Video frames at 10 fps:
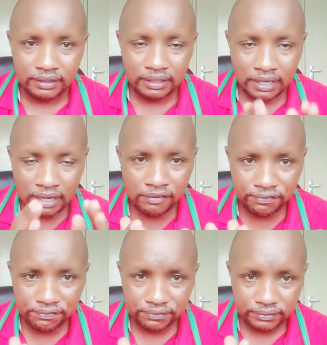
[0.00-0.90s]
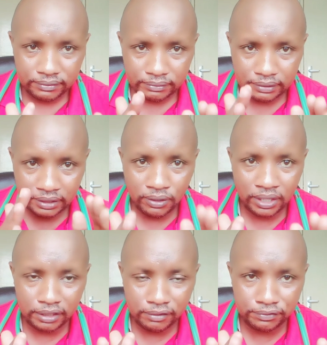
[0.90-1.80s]
Have a
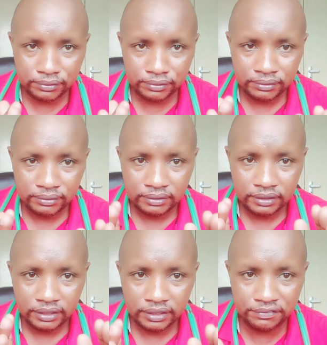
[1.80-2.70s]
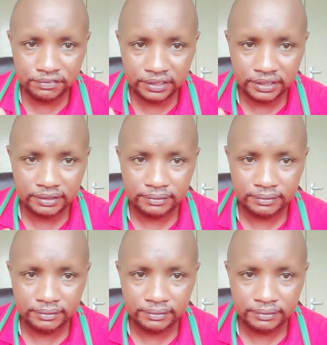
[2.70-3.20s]
wonderful evening.